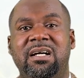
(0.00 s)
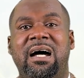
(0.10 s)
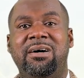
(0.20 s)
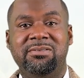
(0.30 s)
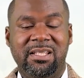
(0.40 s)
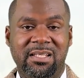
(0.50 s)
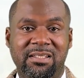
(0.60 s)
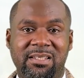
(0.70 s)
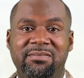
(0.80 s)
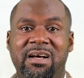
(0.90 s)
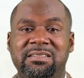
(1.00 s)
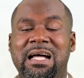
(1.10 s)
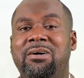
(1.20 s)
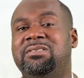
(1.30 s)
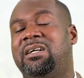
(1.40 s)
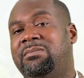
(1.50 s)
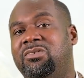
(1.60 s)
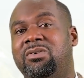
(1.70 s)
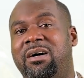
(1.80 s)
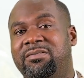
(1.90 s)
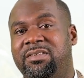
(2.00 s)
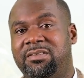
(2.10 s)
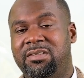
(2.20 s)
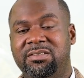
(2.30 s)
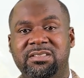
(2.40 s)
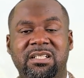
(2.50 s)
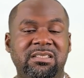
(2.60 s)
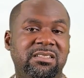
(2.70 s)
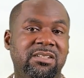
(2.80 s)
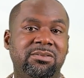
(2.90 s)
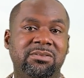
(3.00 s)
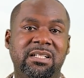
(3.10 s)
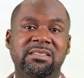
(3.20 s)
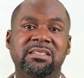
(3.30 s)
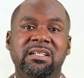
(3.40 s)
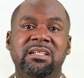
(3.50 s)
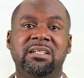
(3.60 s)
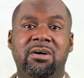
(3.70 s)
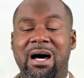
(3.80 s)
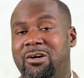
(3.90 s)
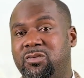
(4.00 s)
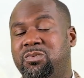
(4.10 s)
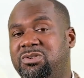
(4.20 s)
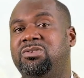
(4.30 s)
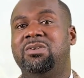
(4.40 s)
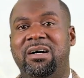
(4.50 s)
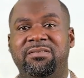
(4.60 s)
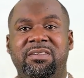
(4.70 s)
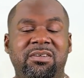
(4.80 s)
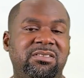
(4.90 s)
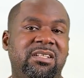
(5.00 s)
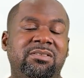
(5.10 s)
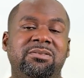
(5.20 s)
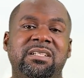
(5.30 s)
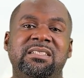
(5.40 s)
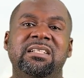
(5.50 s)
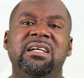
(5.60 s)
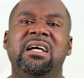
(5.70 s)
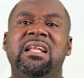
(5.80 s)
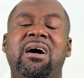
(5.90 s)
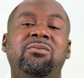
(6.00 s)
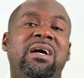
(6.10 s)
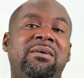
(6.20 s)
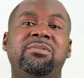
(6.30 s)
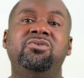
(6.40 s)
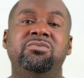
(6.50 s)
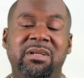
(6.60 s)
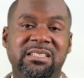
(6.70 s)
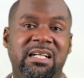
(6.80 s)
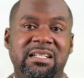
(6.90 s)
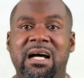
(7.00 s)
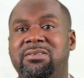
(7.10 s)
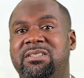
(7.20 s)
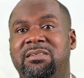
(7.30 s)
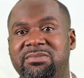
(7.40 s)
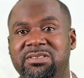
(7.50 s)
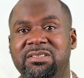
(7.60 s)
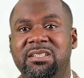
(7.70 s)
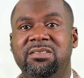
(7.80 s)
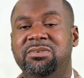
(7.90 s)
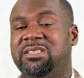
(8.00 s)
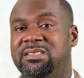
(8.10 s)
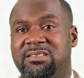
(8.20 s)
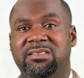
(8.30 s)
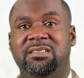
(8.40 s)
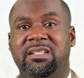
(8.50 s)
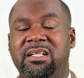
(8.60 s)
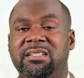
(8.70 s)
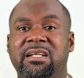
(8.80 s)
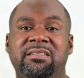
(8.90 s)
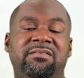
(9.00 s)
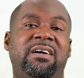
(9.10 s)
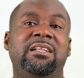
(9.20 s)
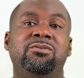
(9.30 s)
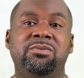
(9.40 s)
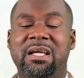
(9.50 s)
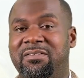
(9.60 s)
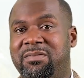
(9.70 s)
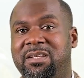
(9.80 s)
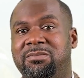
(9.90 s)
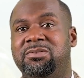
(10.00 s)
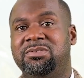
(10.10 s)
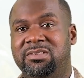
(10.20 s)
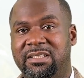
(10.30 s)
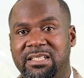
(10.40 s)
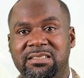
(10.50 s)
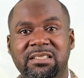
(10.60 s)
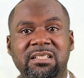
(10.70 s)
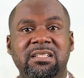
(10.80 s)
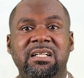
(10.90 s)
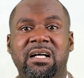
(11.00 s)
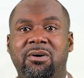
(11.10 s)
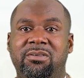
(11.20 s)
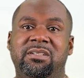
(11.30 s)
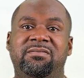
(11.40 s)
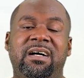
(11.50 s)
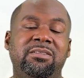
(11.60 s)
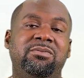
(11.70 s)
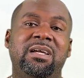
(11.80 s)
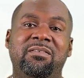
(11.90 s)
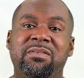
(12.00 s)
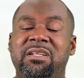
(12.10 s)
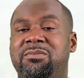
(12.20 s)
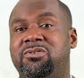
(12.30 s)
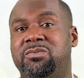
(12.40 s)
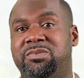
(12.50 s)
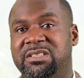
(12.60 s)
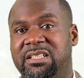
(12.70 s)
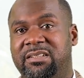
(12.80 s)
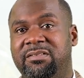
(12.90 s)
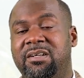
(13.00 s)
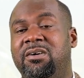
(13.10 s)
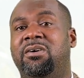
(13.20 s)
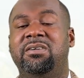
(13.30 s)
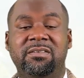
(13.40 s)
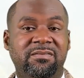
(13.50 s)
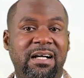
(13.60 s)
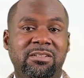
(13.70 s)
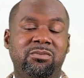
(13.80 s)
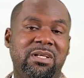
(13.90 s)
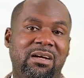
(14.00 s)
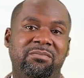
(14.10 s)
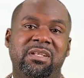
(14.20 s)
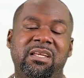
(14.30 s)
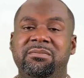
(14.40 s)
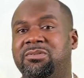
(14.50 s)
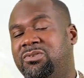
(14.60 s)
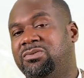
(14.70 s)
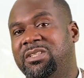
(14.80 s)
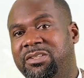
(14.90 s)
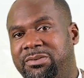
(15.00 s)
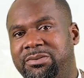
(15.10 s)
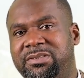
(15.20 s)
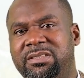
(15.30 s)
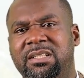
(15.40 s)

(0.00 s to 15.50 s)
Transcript: how they give us outcome to our various stakeholders, or outputs to our various stakeholders, and how we are able to measure the outcomes, which is the value we have been able to create, or the value we have been able to preserve, or the value we have been able to erode.